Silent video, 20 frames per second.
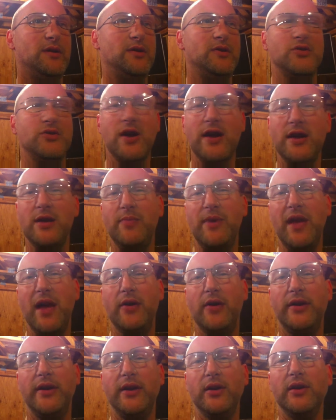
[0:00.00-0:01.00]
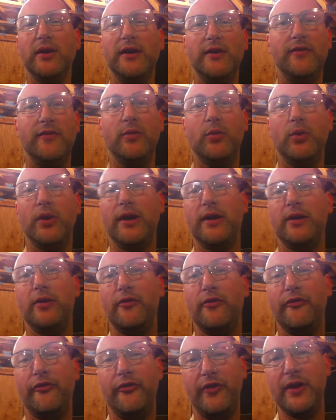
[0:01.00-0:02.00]
trying to be out here even when I
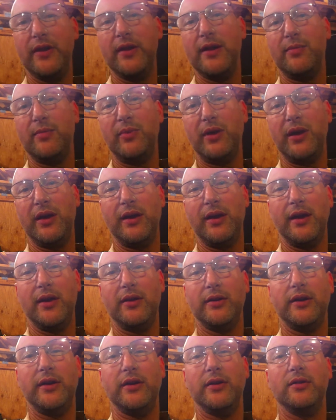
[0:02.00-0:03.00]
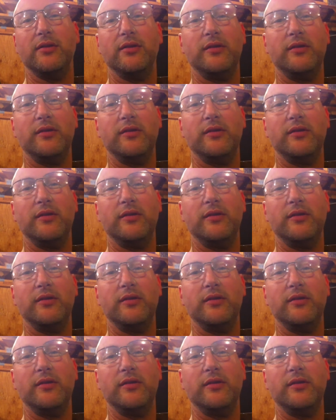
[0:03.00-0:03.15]
don't feel like being out here.